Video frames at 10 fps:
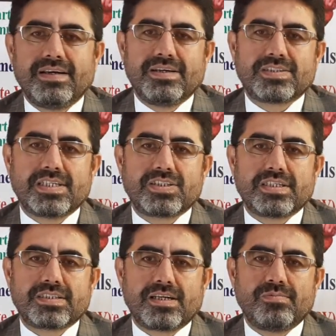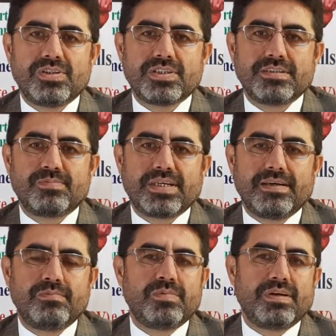such discriminations,
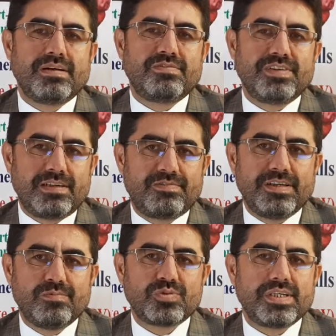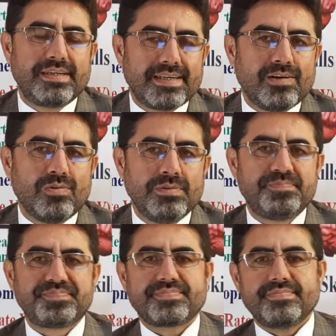became very famous. And now,
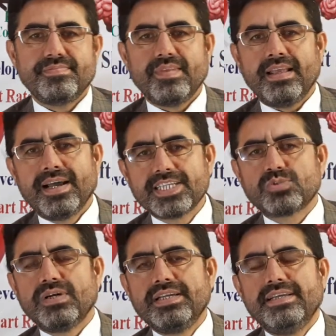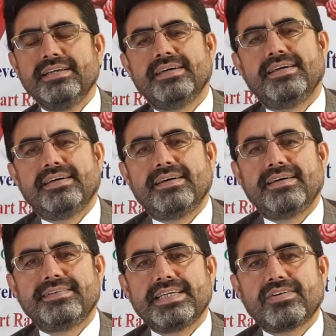actually,
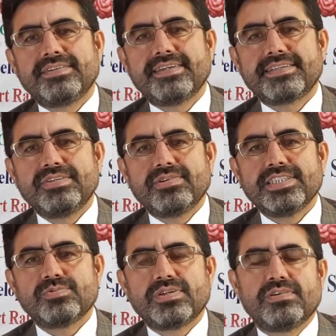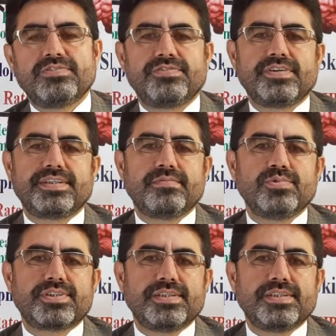the contact theory is one of the most